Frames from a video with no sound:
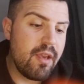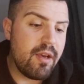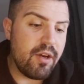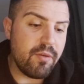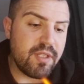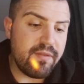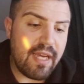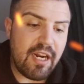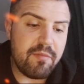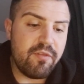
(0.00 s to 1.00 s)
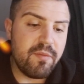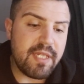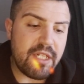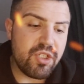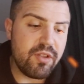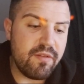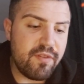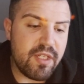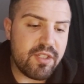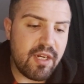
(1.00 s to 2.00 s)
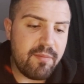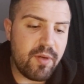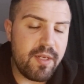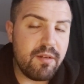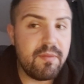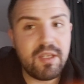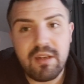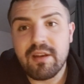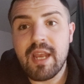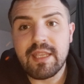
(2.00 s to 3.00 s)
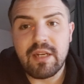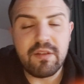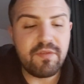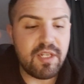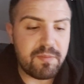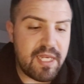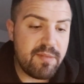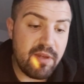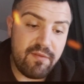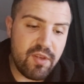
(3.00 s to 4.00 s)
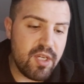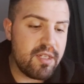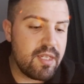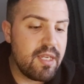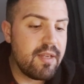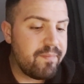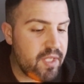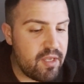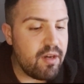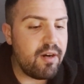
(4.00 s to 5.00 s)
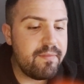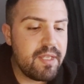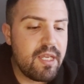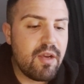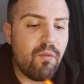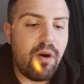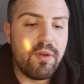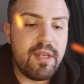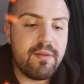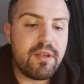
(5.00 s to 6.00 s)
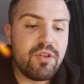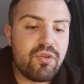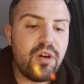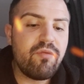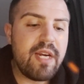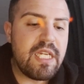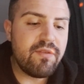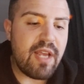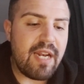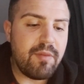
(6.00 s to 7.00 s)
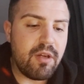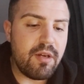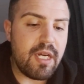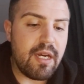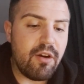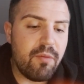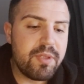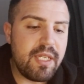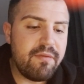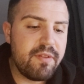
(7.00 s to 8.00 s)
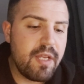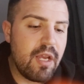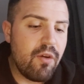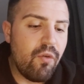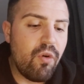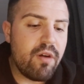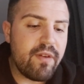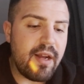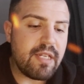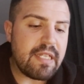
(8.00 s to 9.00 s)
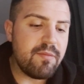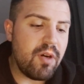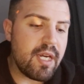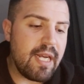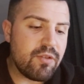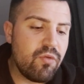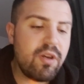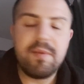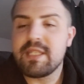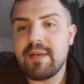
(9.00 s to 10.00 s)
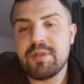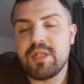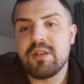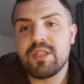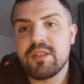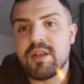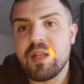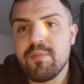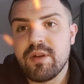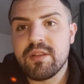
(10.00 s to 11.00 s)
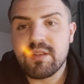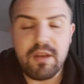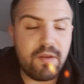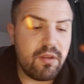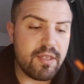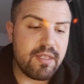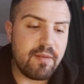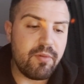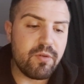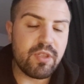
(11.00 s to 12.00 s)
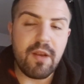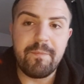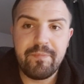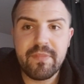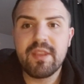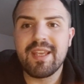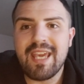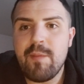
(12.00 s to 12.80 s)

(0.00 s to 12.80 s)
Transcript: An operative cannot perform this action during the first turning point. I mean, good luck getting there in the first place, but if you could, you can't. While within control range of an enemy operative, or if that objective marker has already been sabotaged this turning point. So nice and simple. So the key